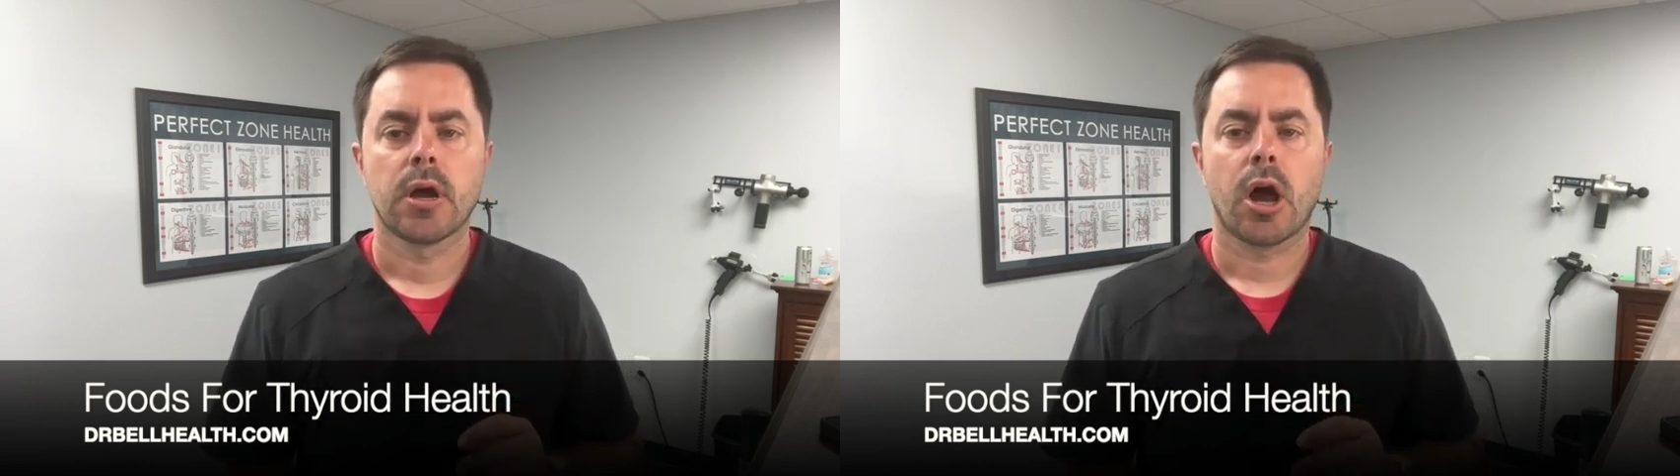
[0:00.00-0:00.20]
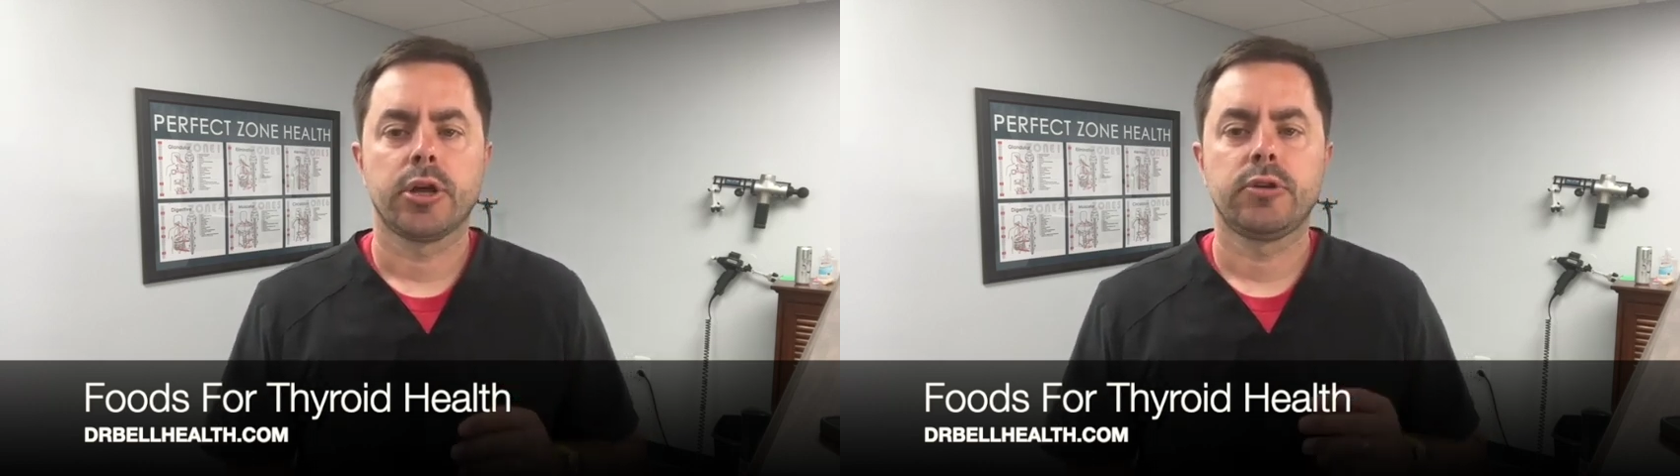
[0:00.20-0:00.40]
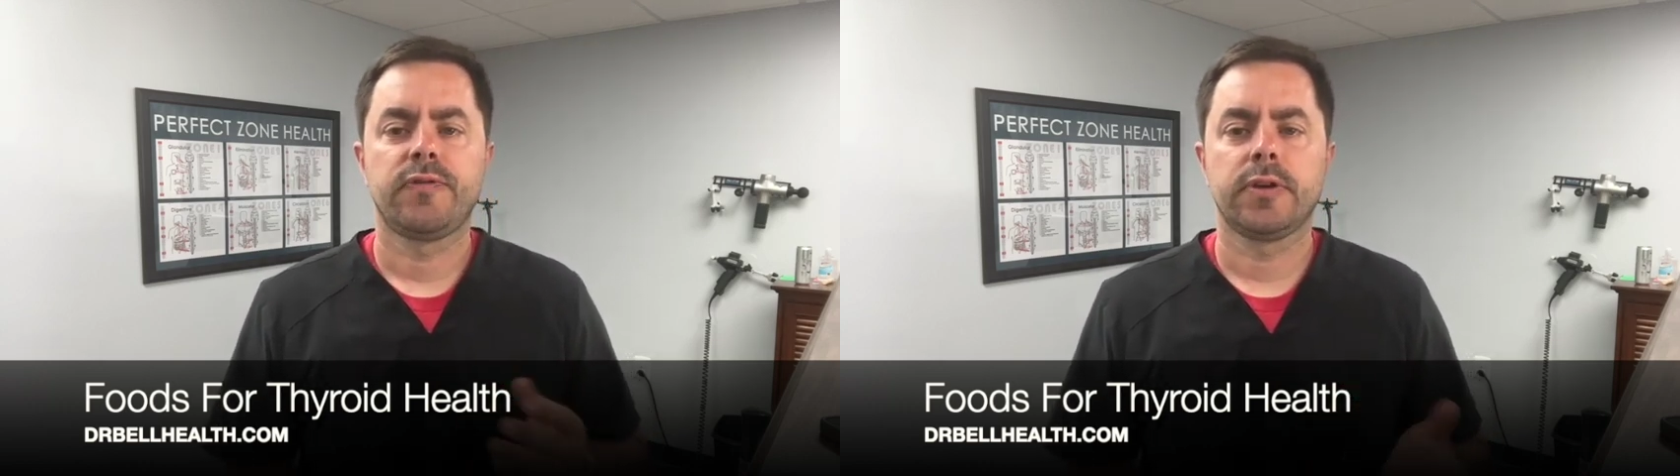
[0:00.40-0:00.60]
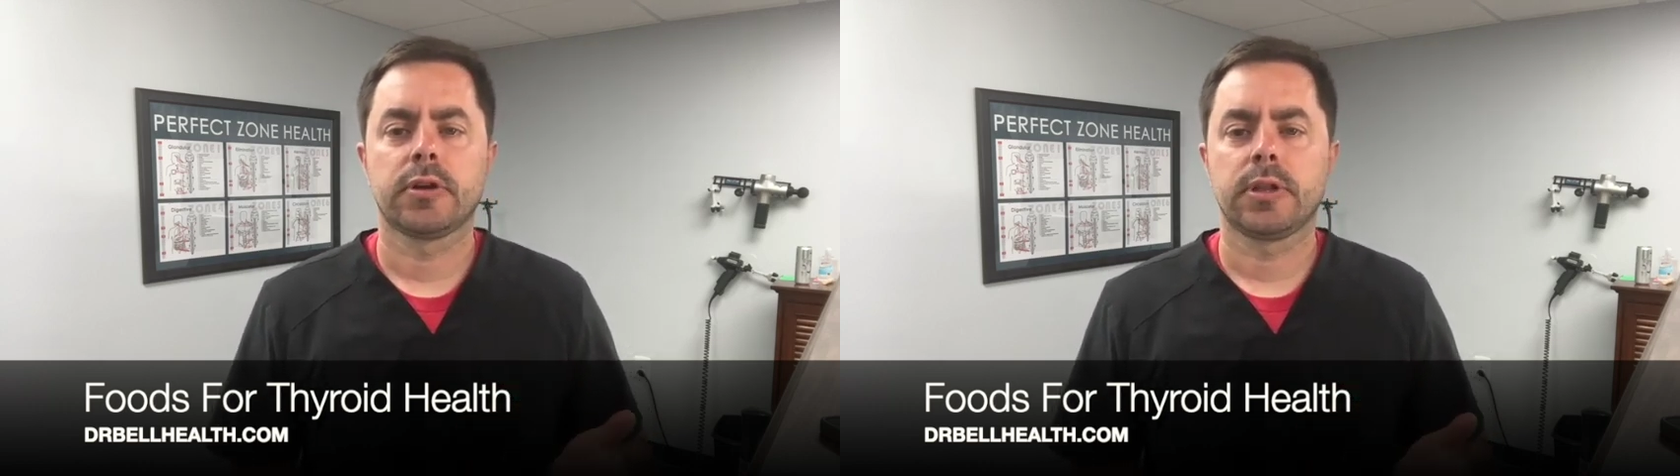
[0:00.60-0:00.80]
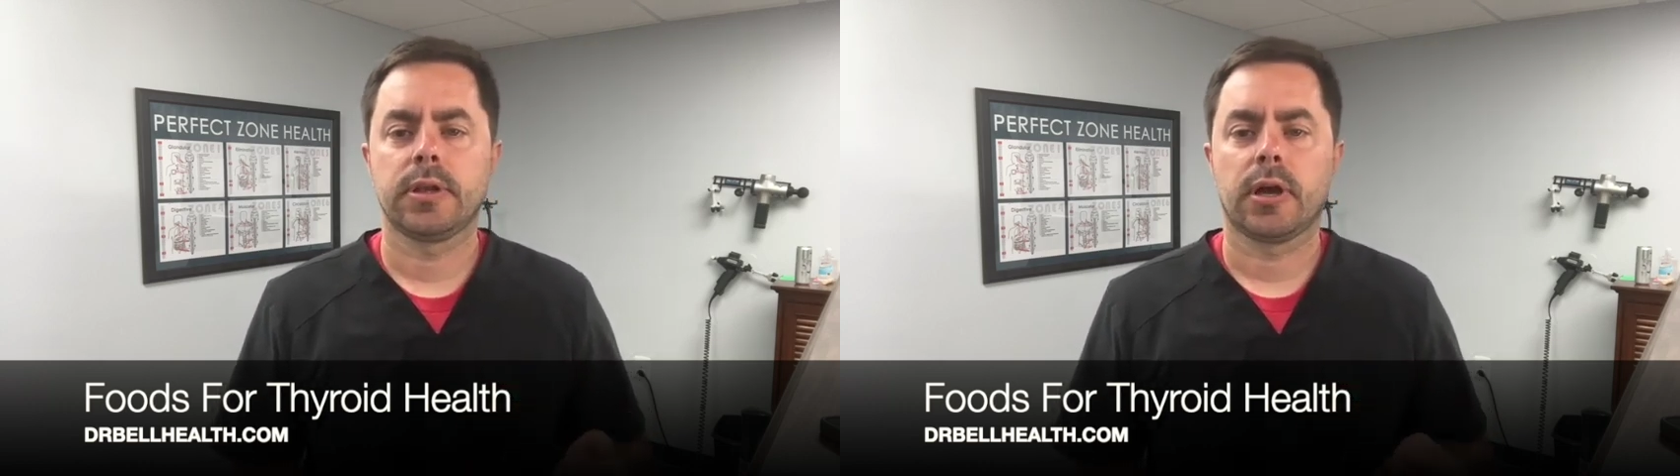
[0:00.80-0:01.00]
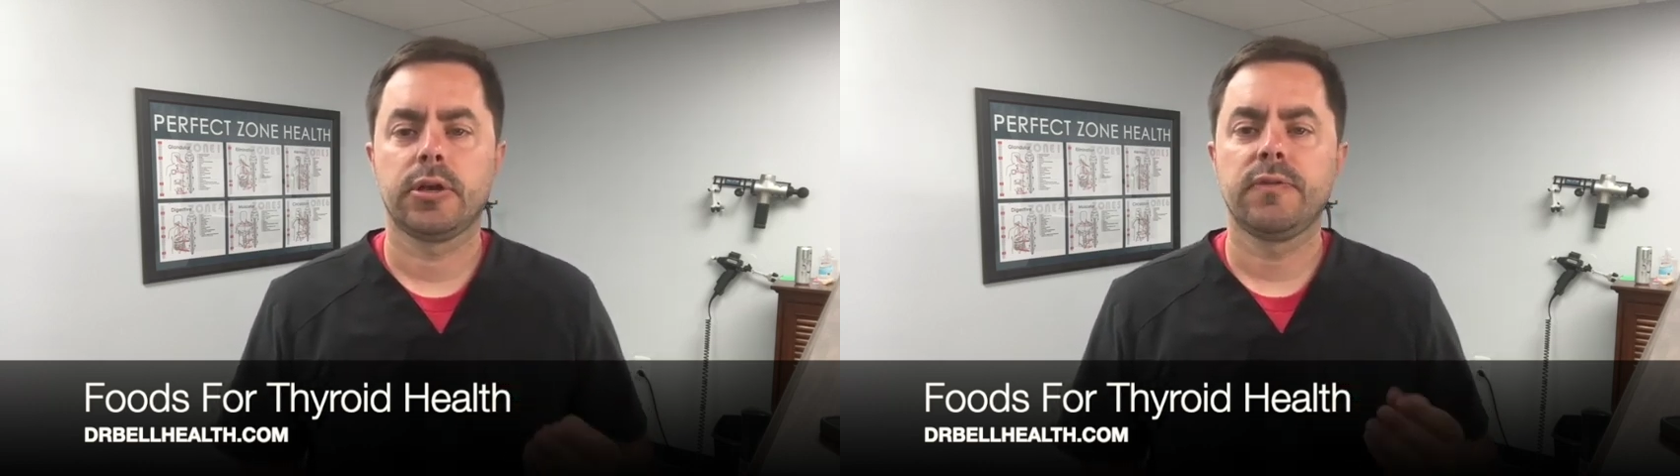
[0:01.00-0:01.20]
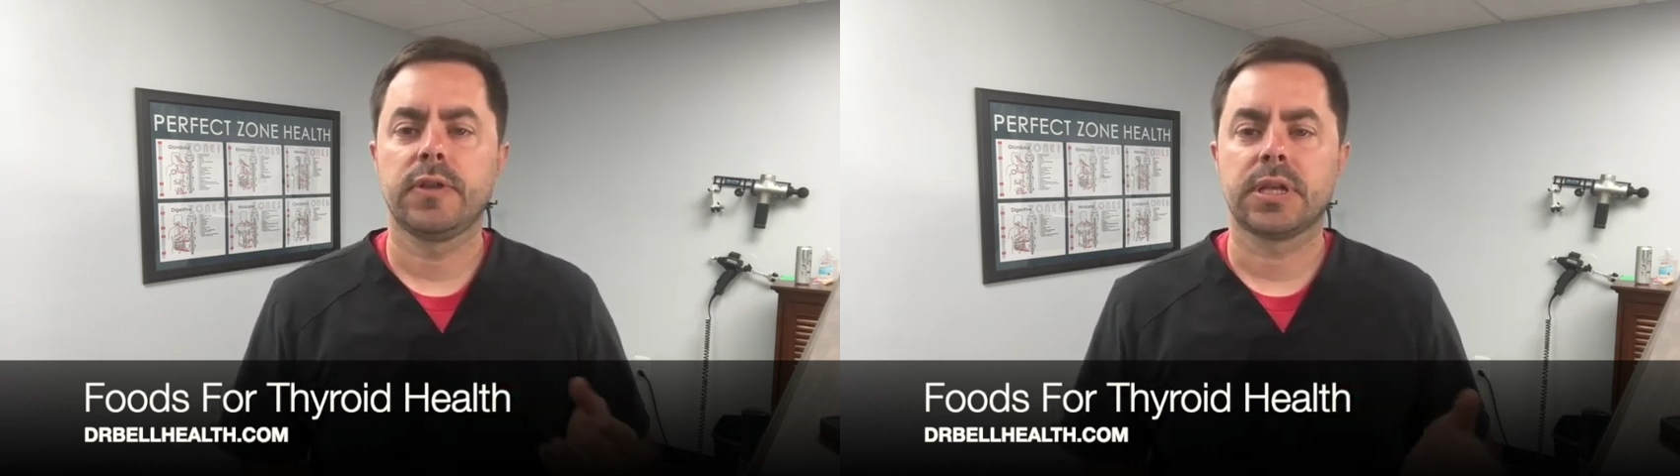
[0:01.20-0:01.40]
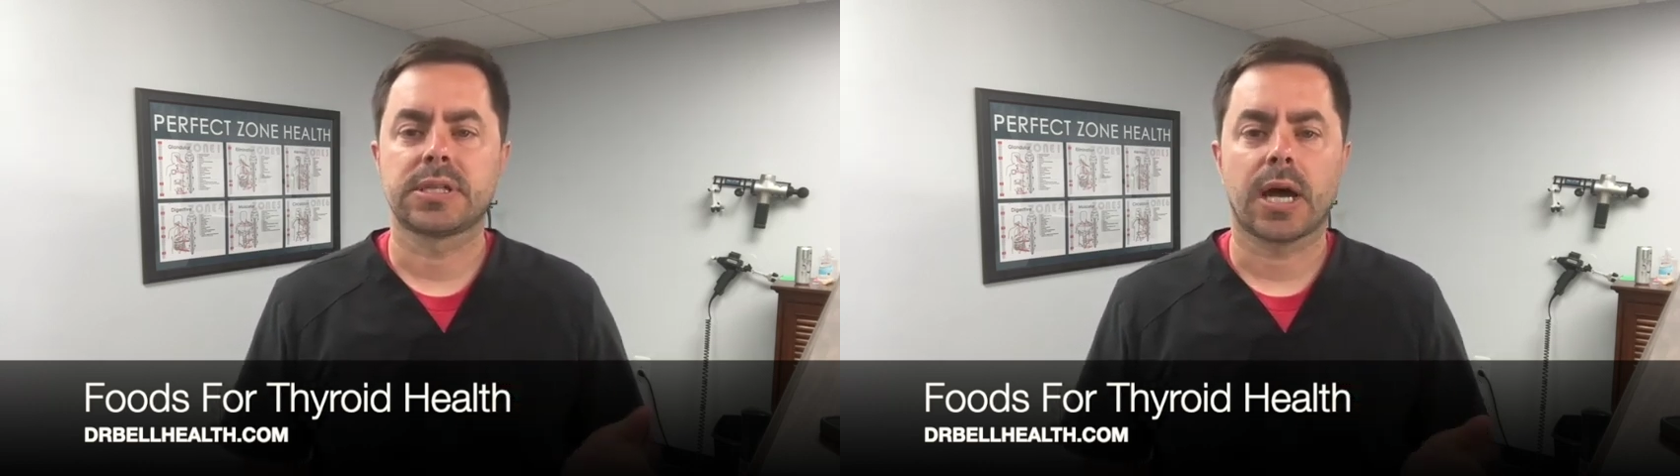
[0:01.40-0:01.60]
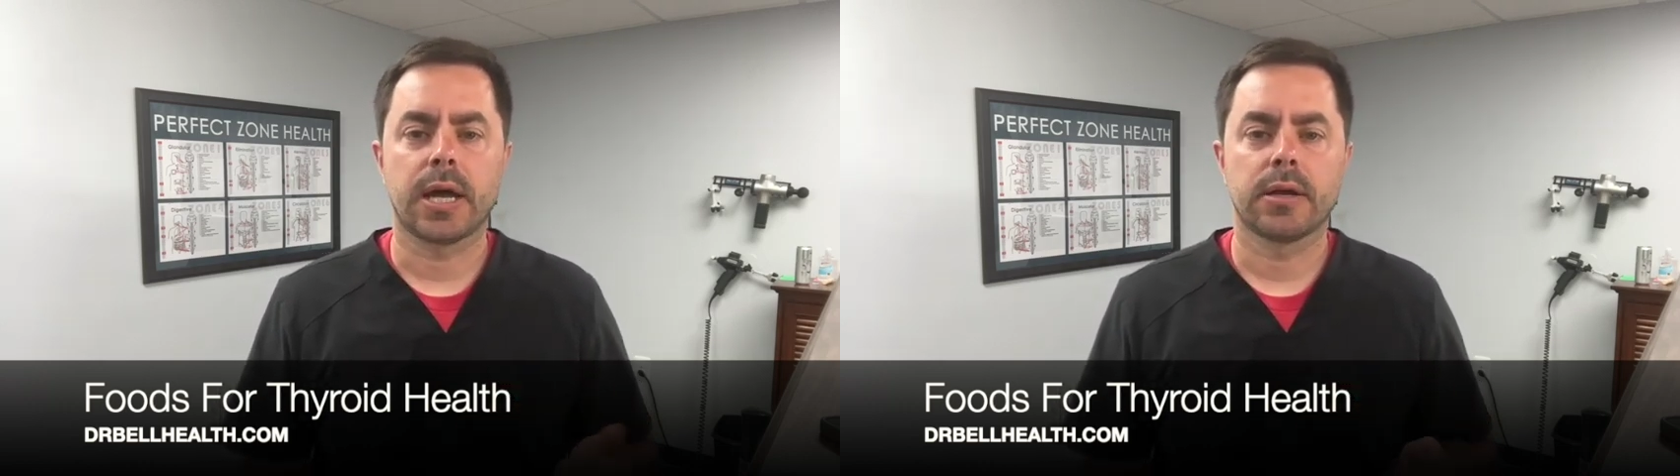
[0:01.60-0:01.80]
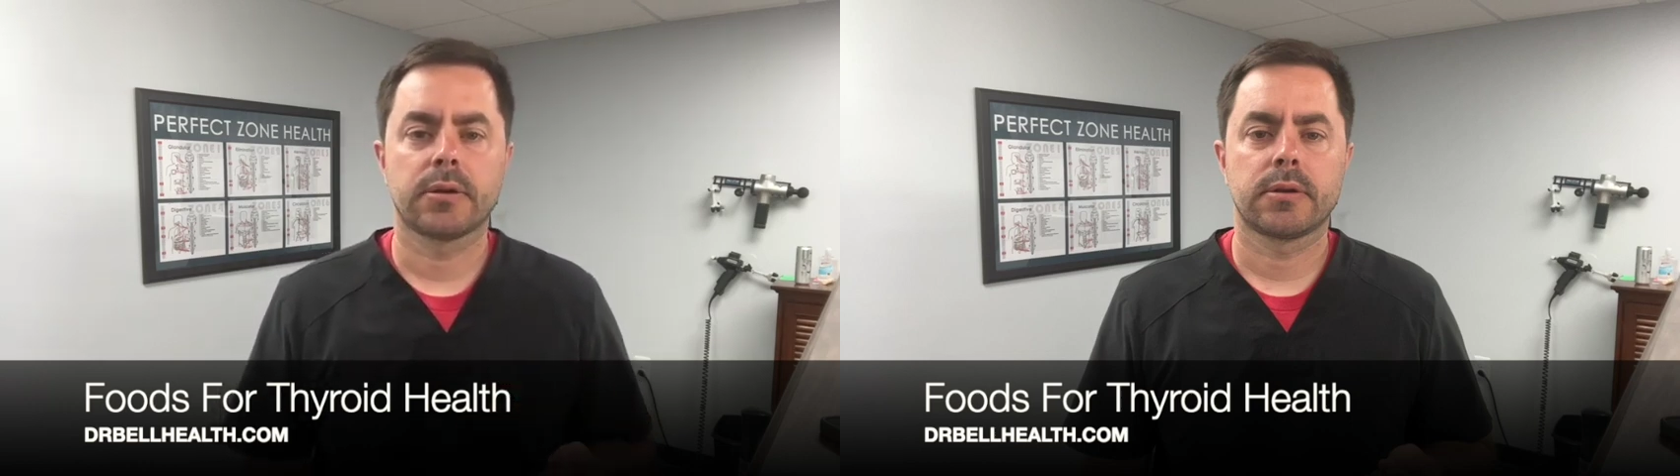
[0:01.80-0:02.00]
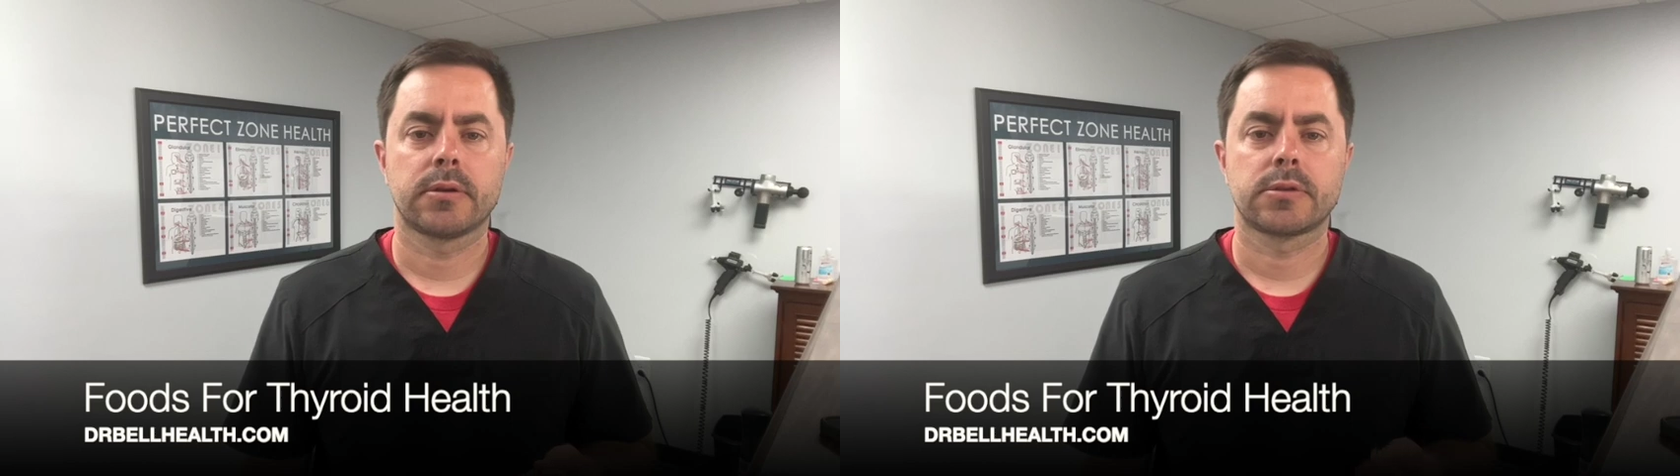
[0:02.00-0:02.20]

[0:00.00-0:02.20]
Are you, feeling, are you feeling tired,